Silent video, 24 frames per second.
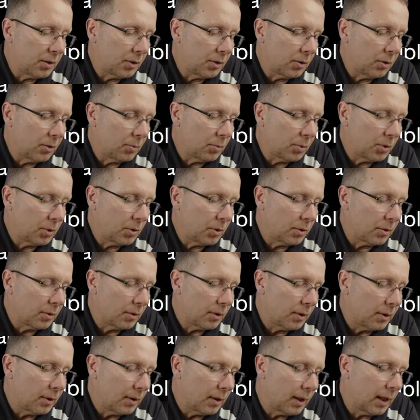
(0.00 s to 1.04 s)
oops,
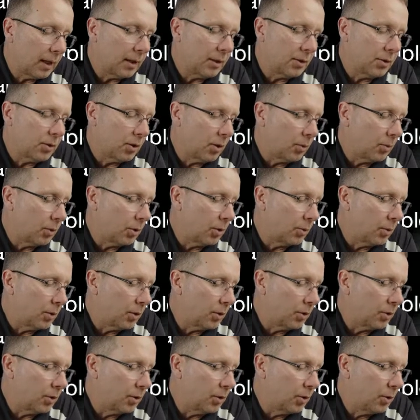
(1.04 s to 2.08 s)
that is not what I wanted
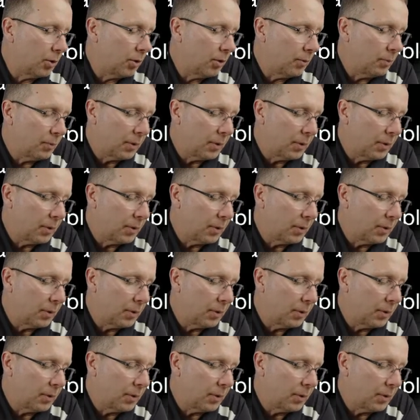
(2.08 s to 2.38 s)
to do.